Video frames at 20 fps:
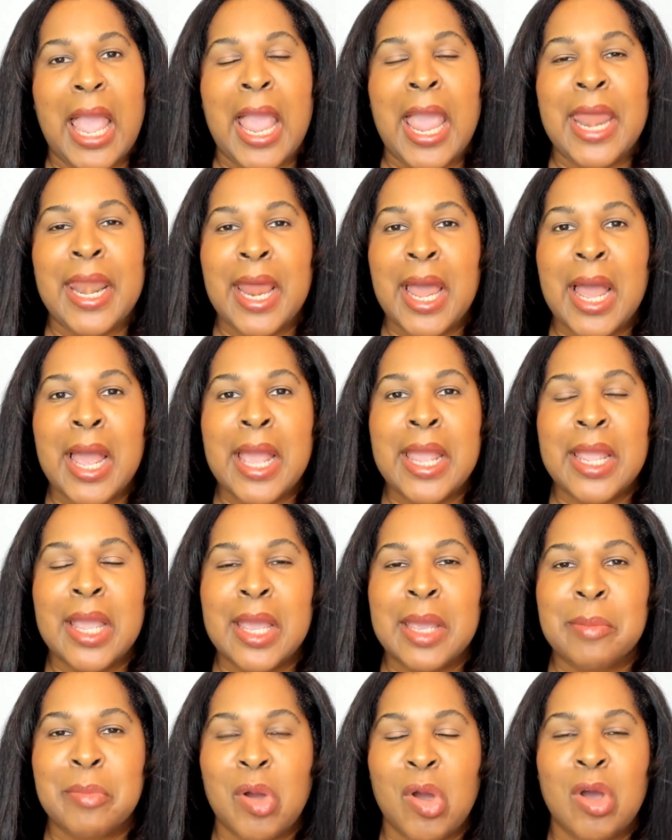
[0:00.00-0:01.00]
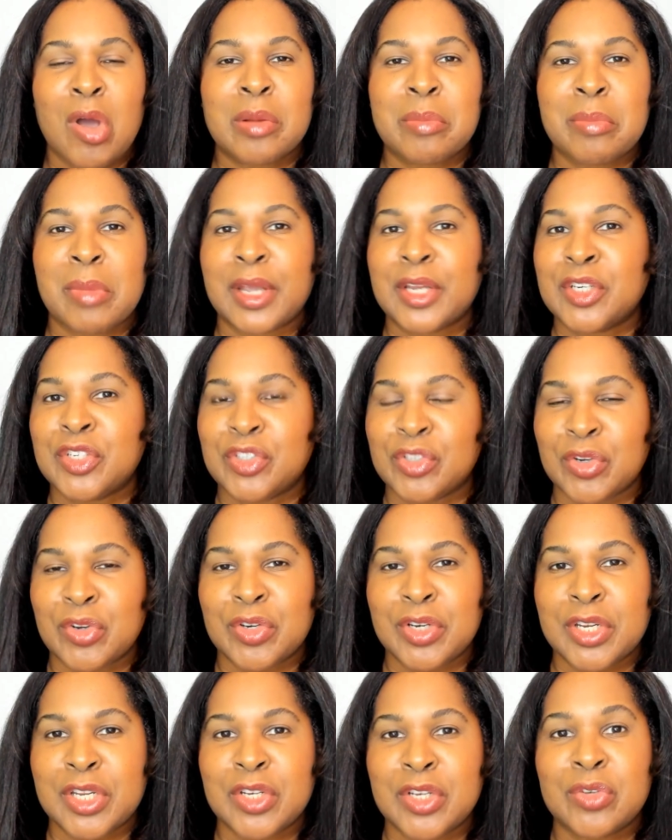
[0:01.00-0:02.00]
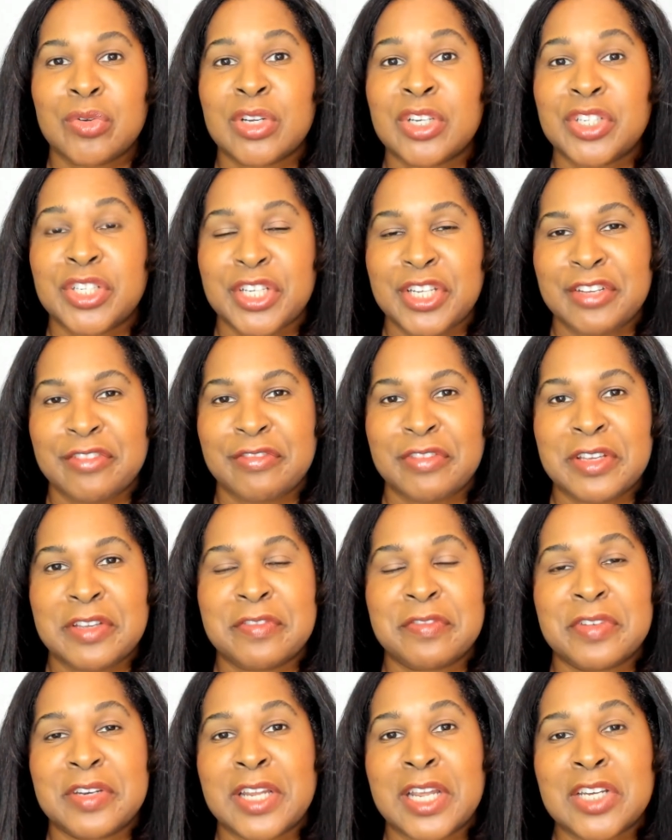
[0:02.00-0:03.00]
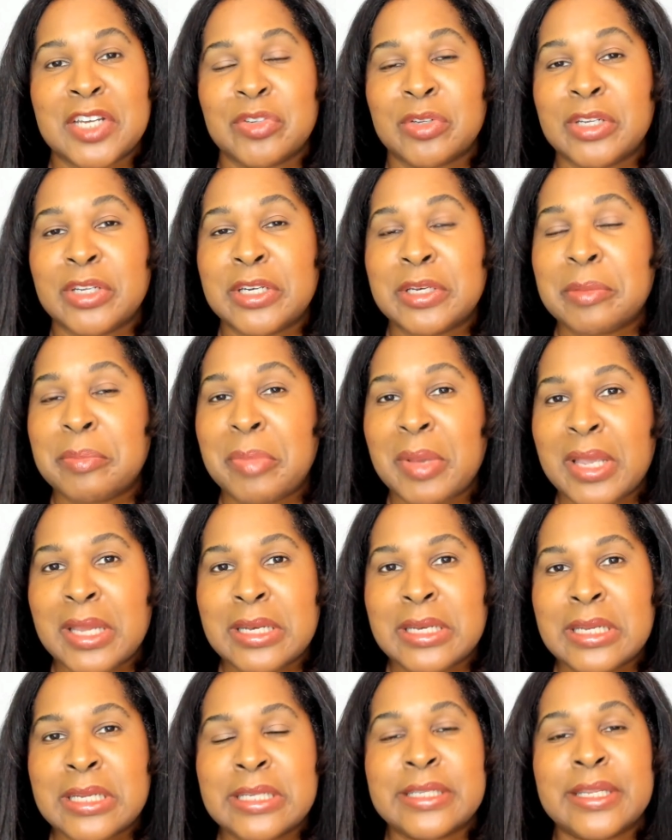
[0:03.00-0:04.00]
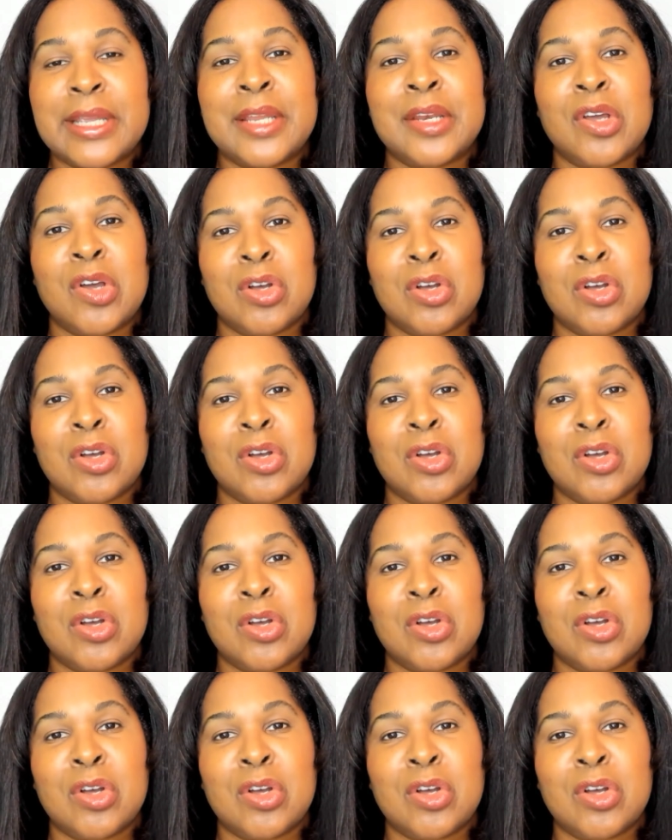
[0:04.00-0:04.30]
and I am on my journey to achieving financial independence and